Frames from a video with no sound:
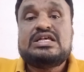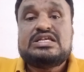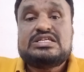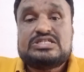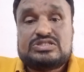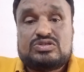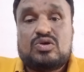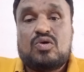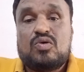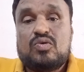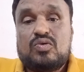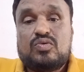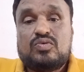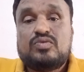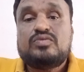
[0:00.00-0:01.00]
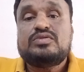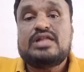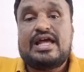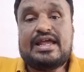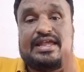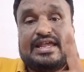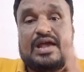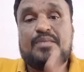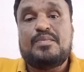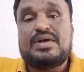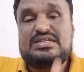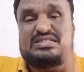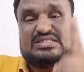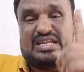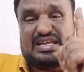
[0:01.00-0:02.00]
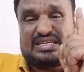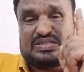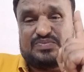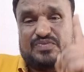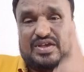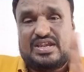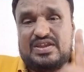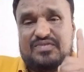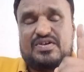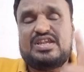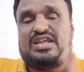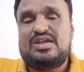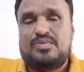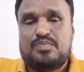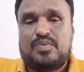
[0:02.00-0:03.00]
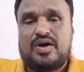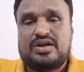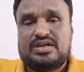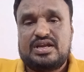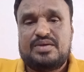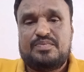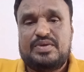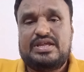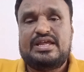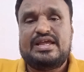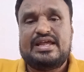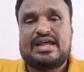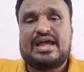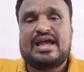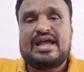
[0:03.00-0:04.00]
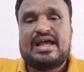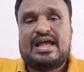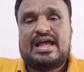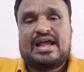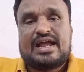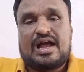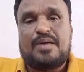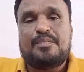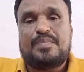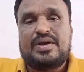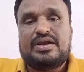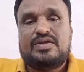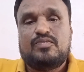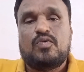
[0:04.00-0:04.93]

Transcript: So the MSD is very very important being a company.